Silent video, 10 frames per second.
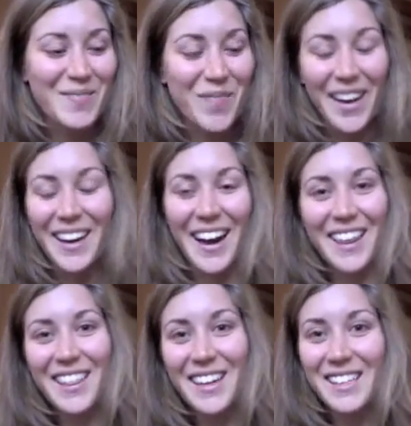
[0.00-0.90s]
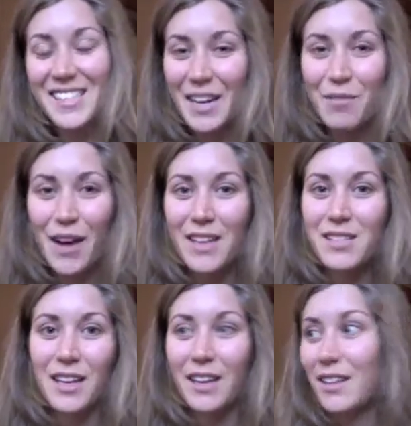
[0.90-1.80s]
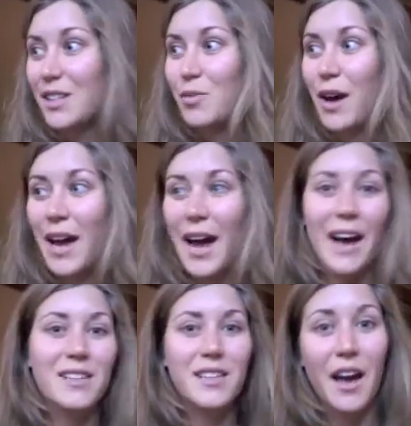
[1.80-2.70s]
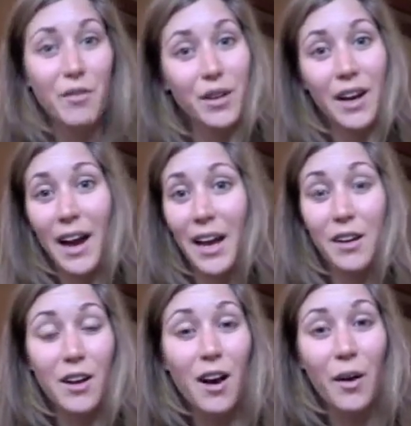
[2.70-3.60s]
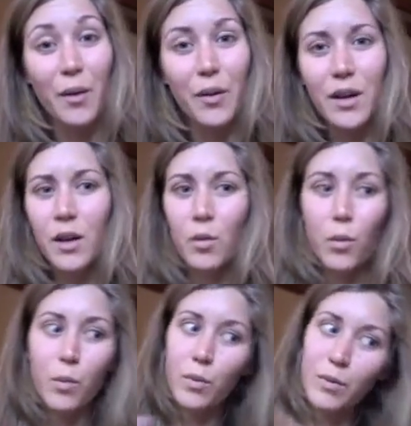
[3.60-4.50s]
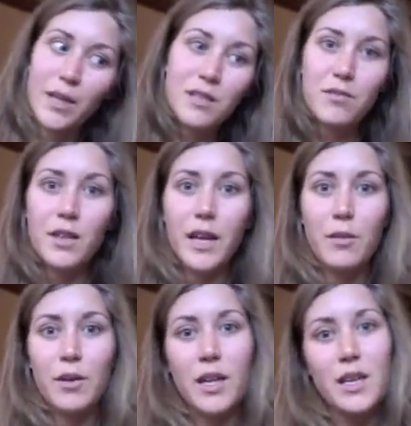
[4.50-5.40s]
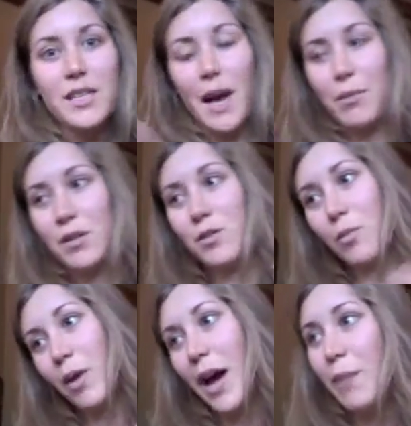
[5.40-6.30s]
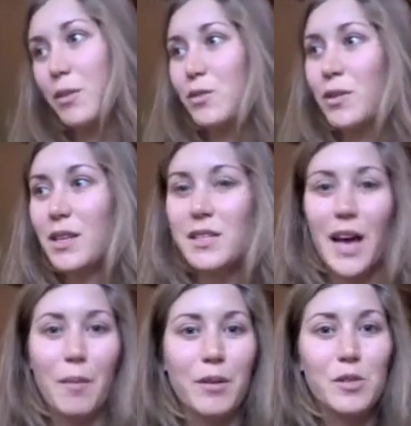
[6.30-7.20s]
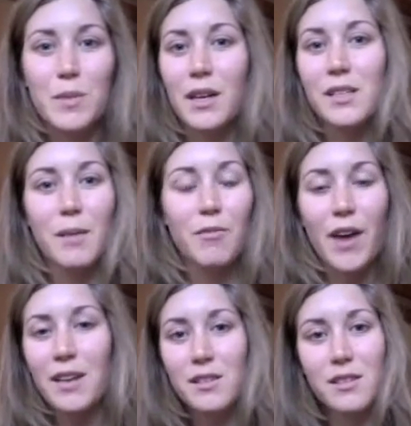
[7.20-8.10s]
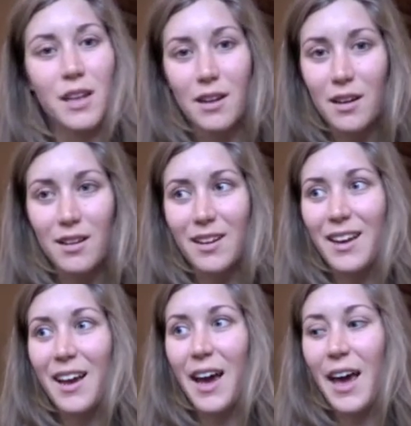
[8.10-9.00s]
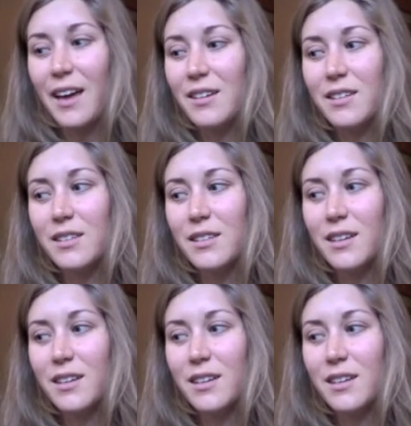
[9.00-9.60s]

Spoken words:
but I think it's damn fascinating. That's why I ask every guy I know, well, what does it feel like when this happens and what happens when this happens? Because I'm fascinated and